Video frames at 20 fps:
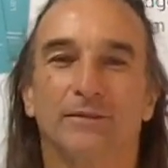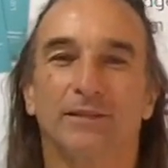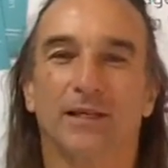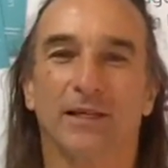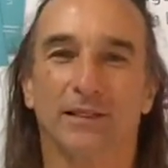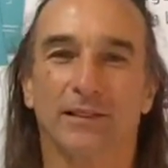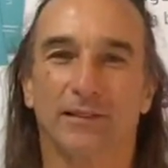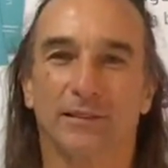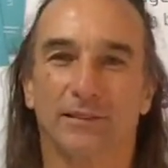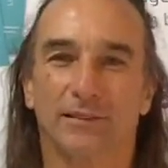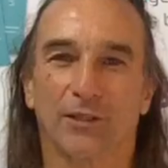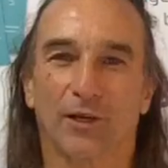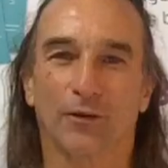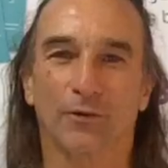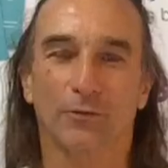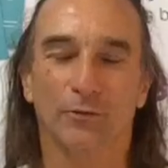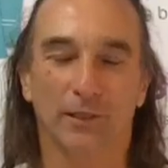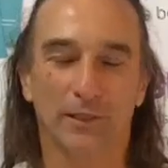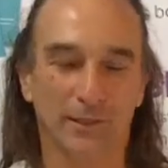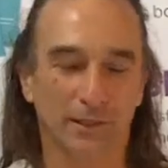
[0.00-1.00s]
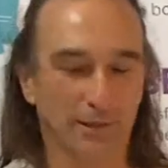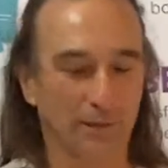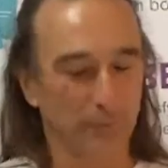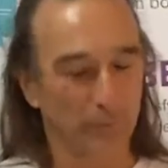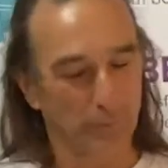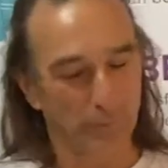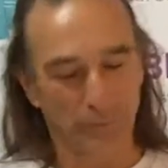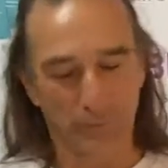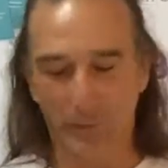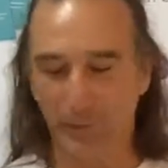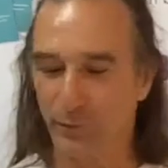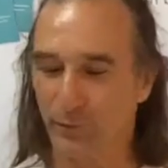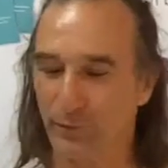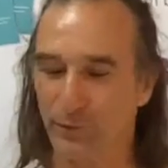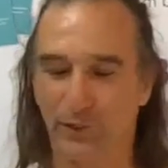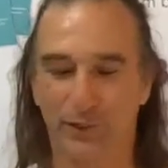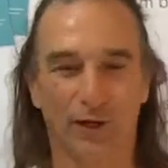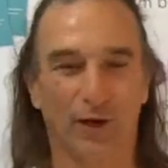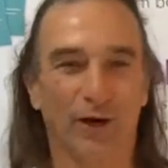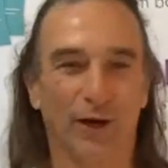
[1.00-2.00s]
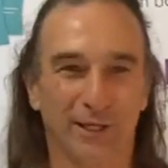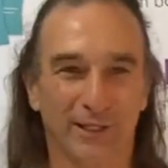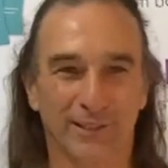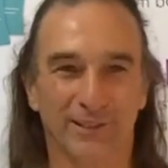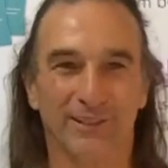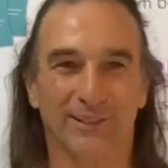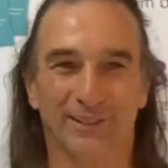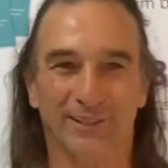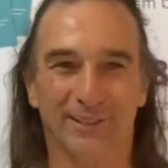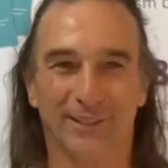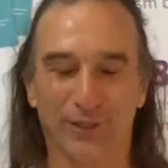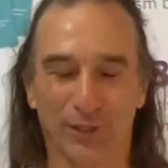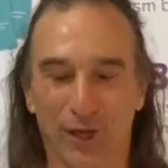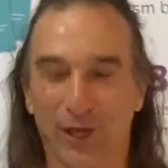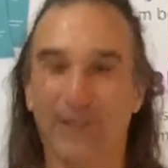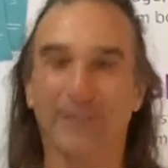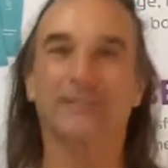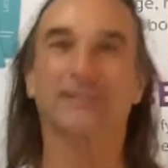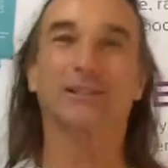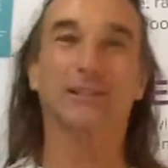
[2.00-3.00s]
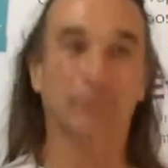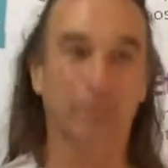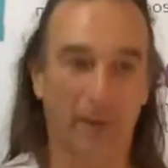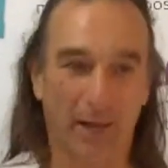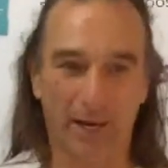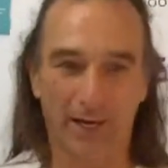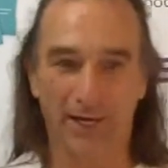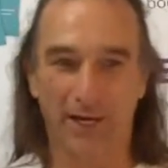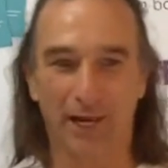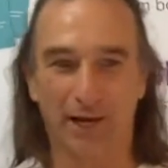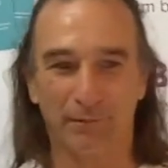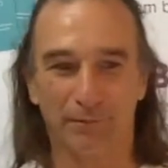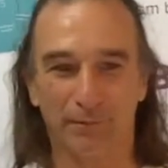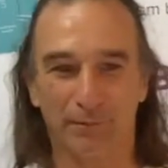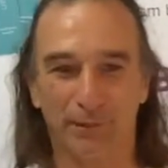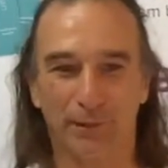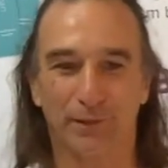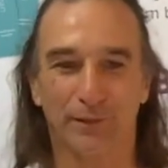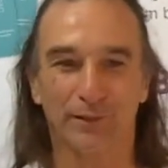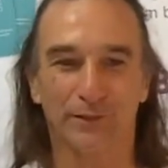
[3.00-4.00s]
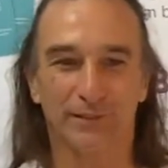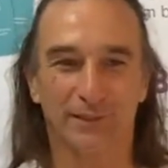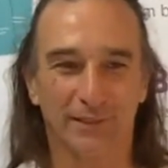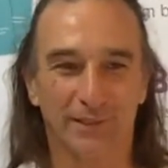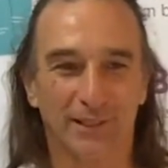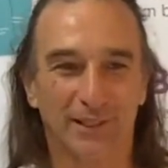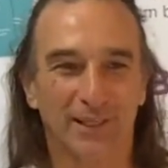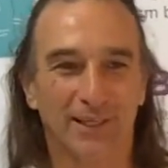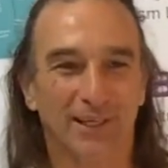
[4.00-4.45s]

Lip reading: and so when people's lights spark up because